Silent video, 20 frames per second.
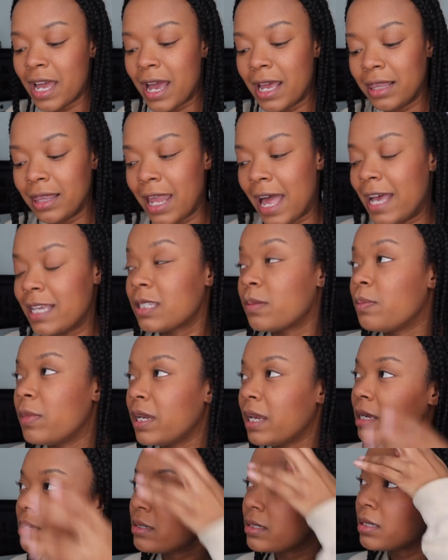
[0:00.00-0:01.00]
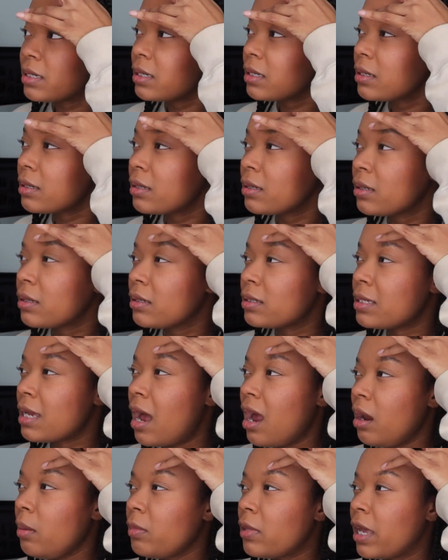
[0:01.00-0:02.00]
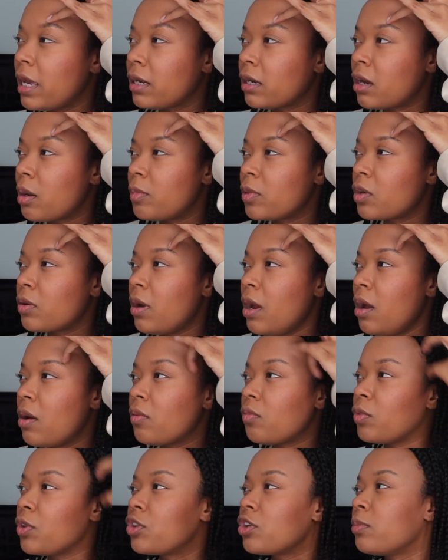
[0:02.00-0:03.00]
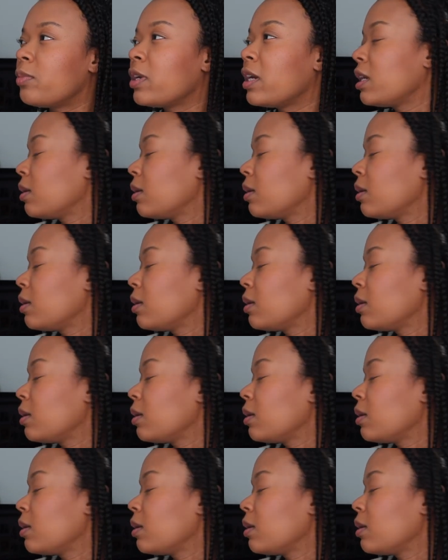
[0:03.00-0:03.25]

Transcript: that last minute timeline coming around, would there be